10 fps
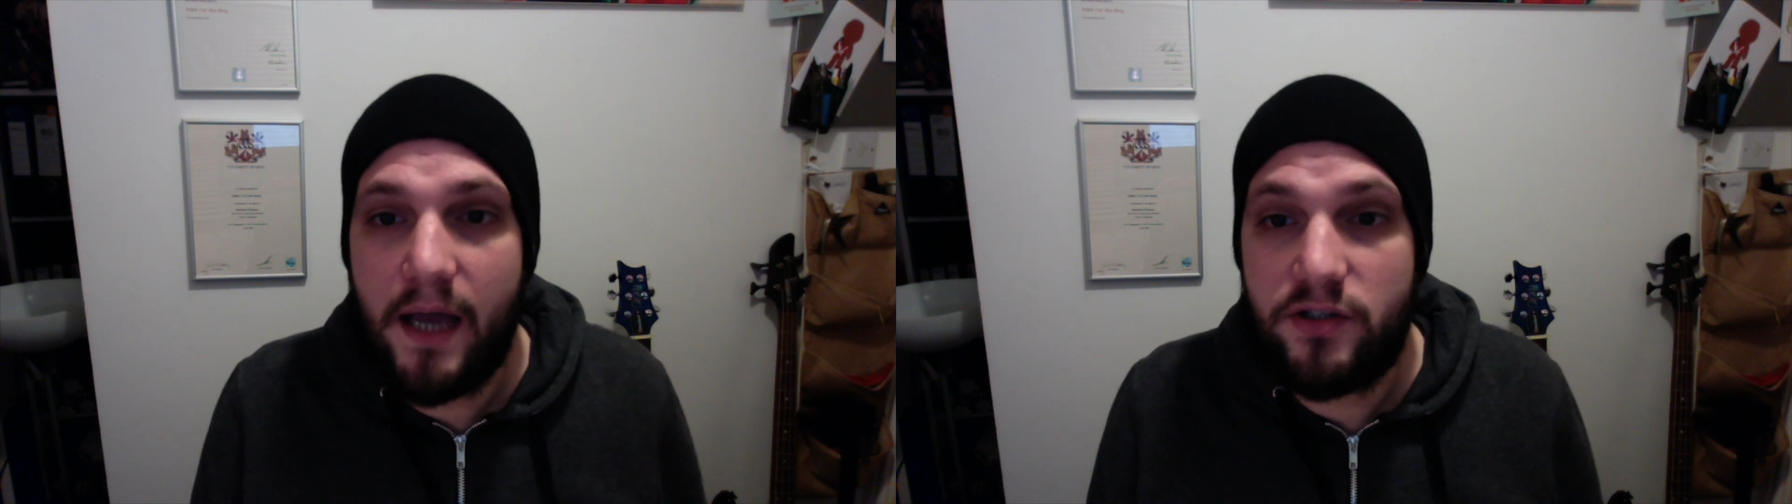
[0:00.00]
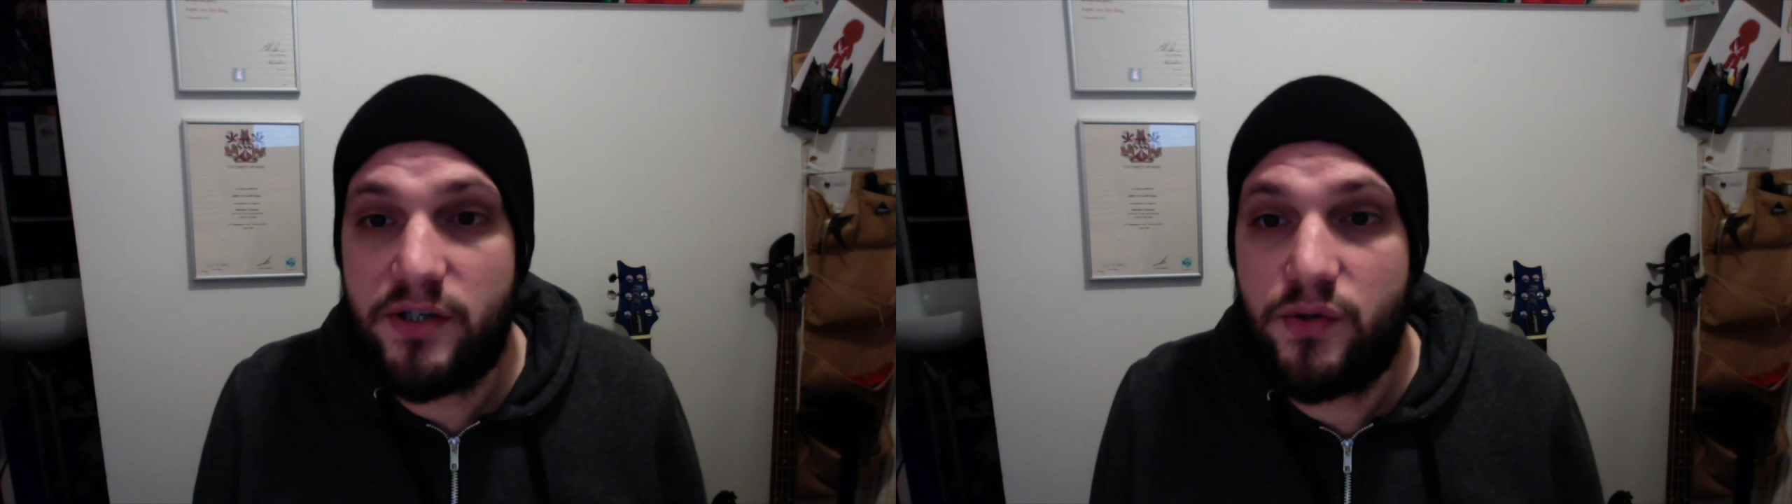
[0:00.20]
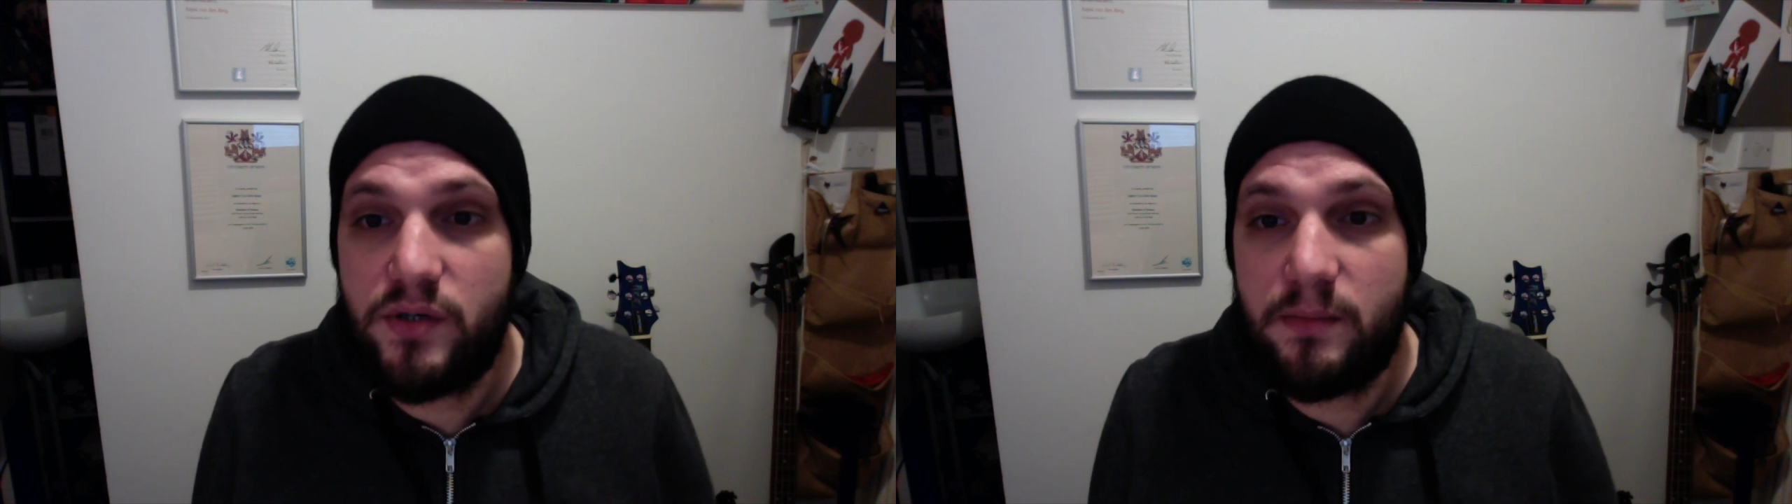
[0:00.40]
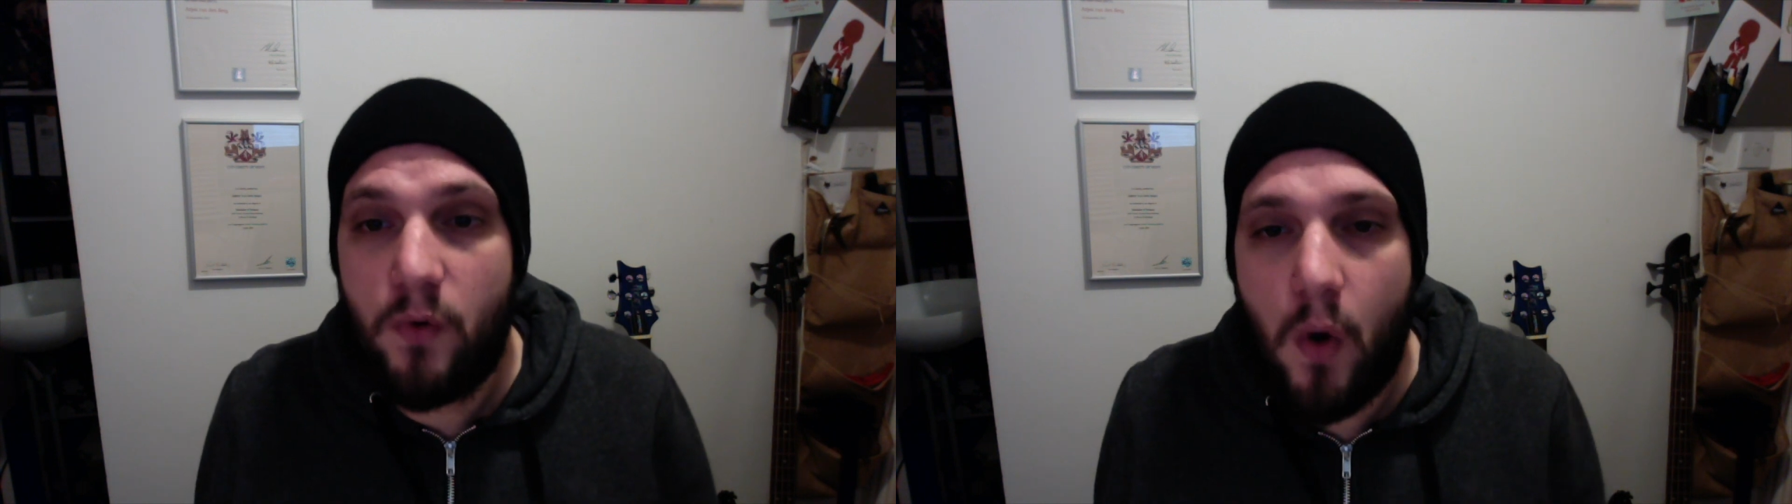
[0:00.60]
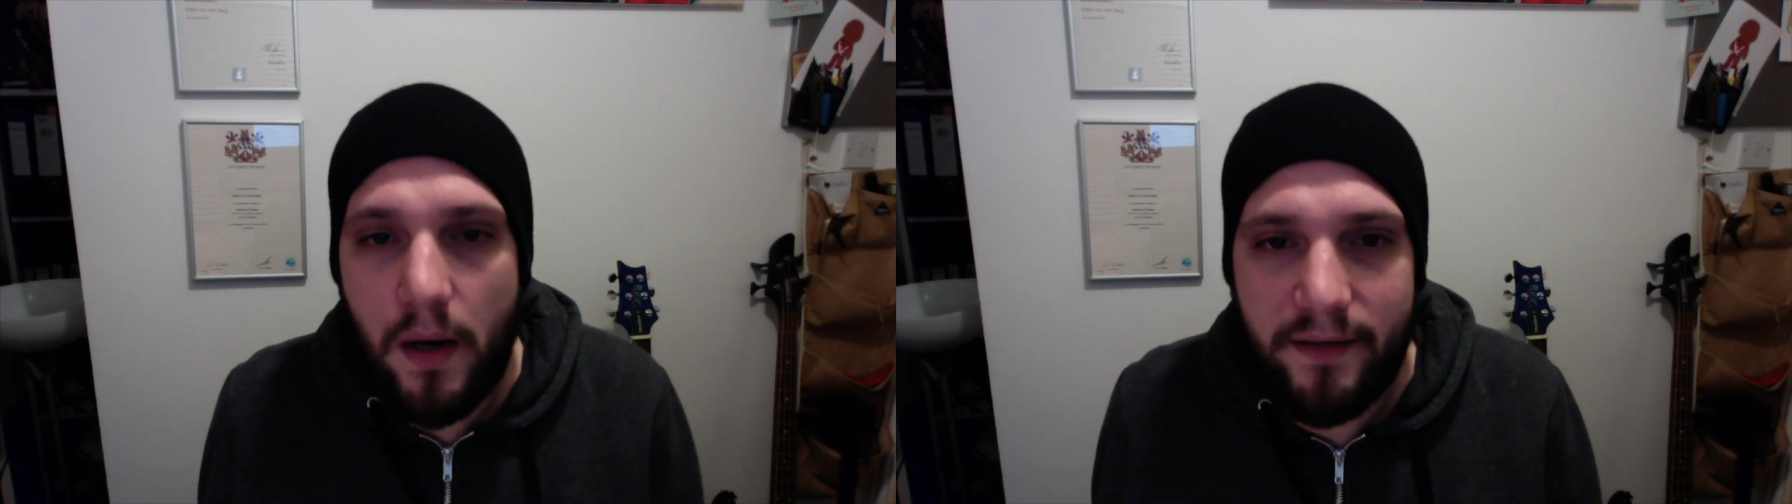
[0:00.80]
and just do some
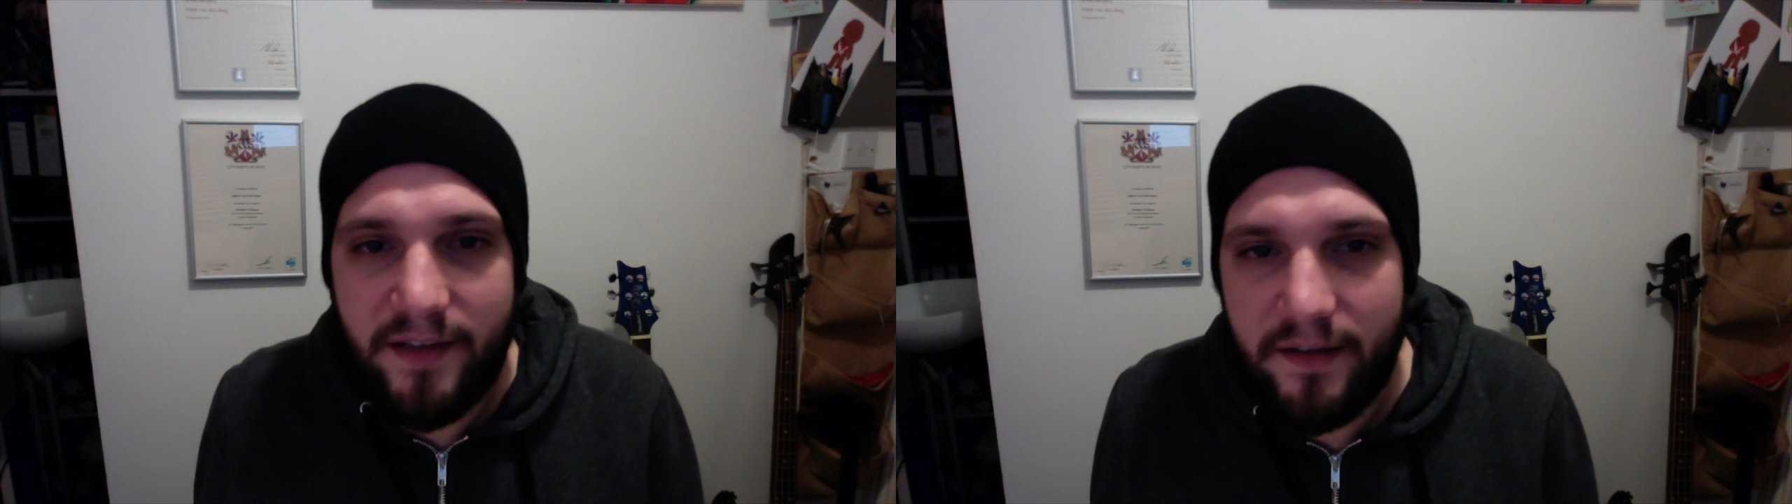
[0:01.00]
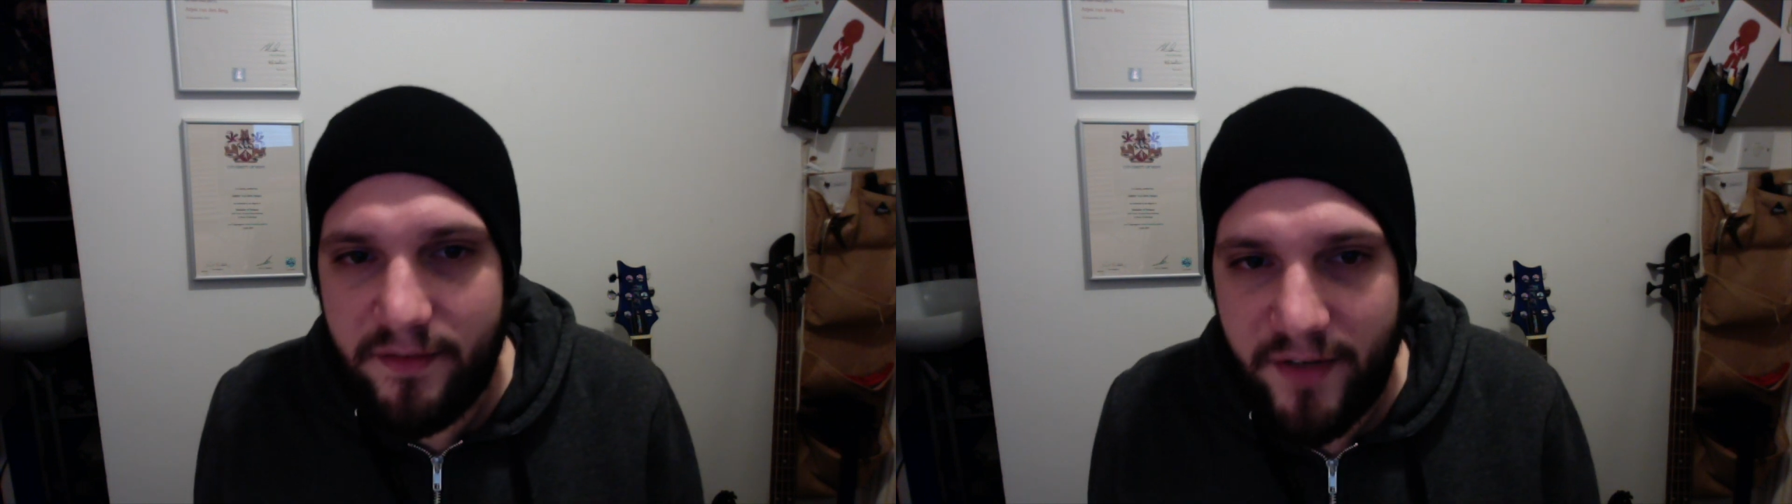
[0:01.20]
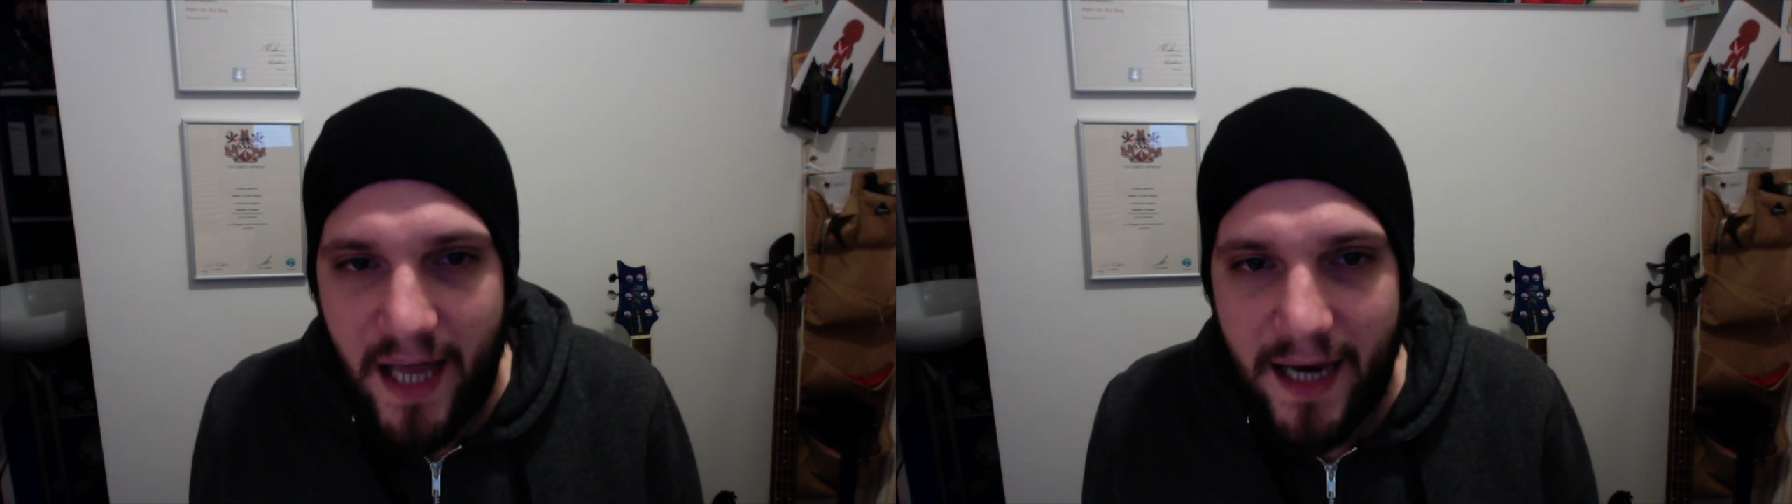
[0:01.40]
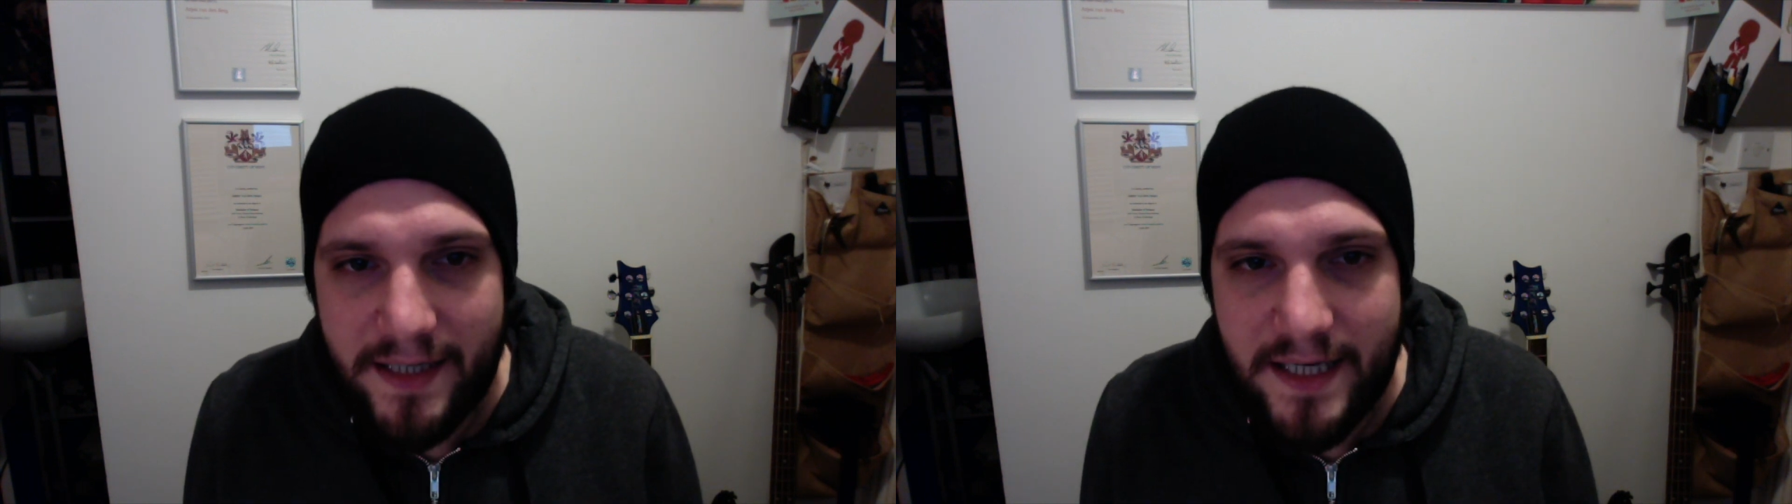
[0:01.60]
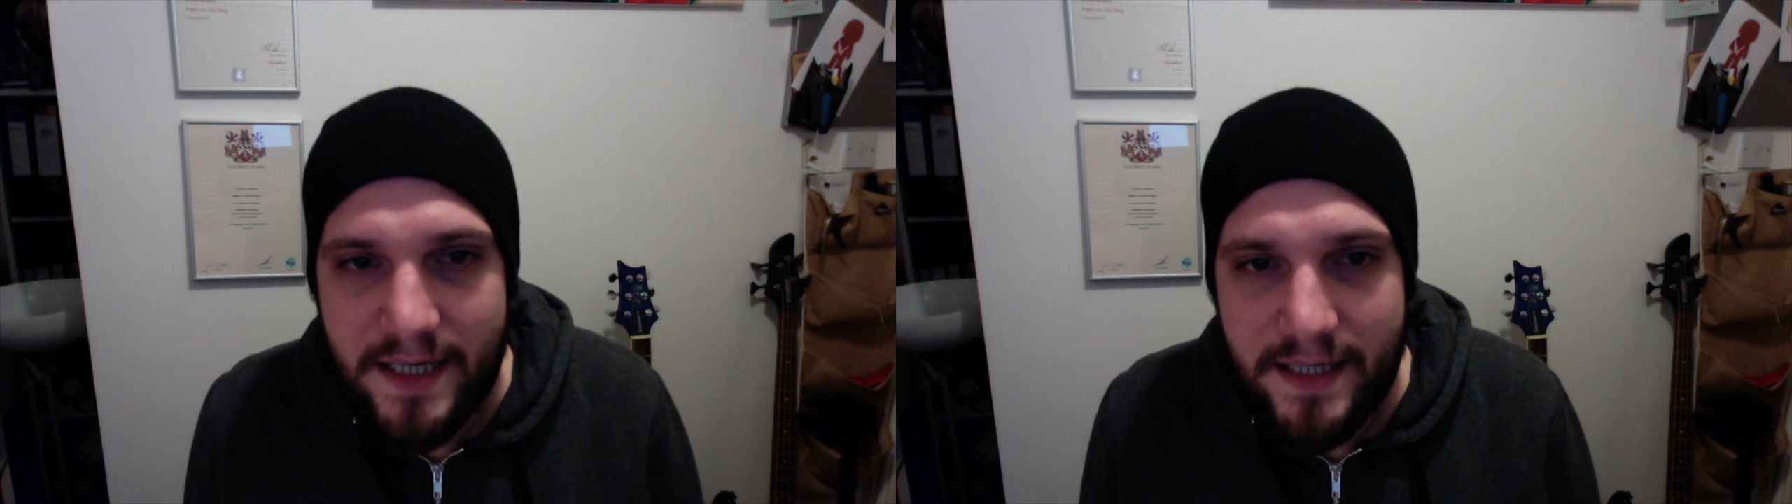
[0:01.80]
qualitative
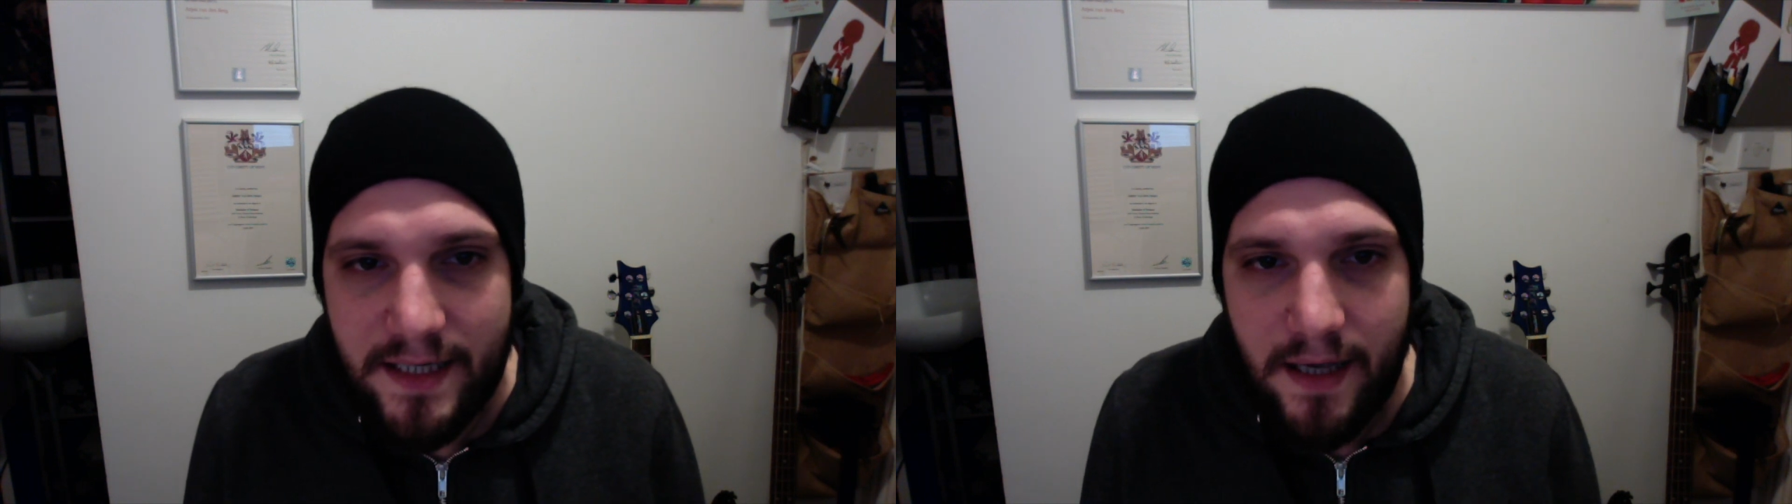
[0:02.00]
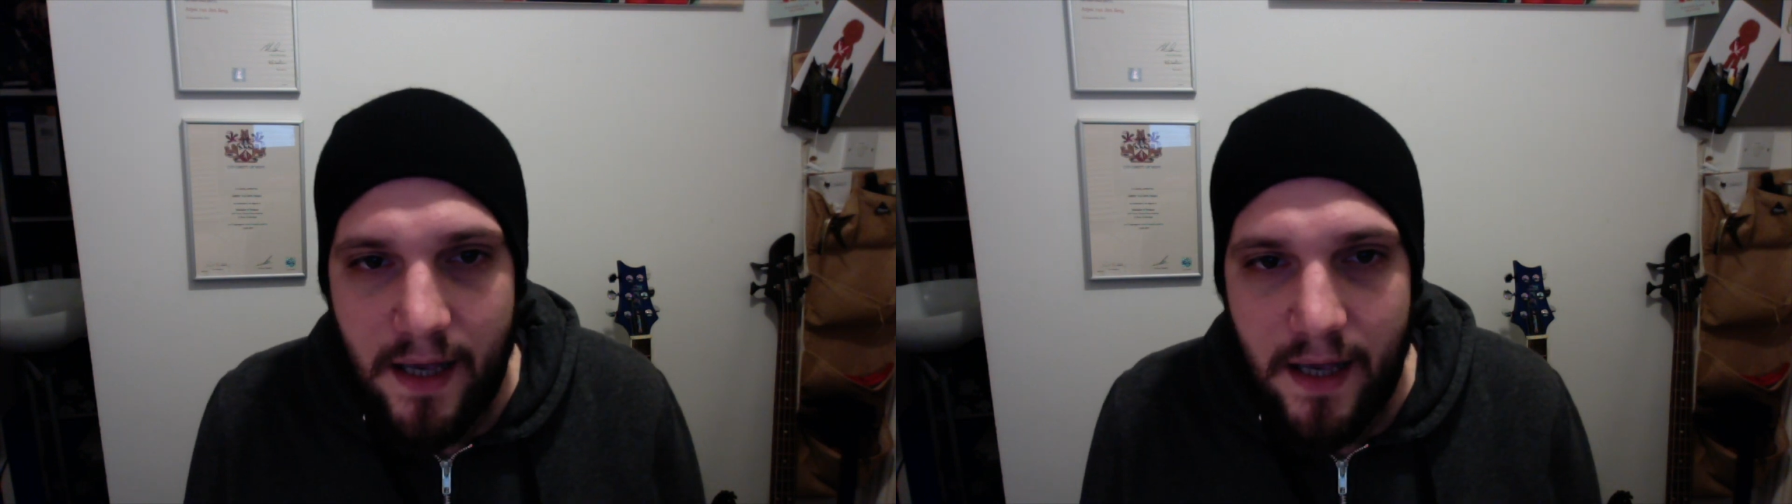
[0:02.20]
analysis.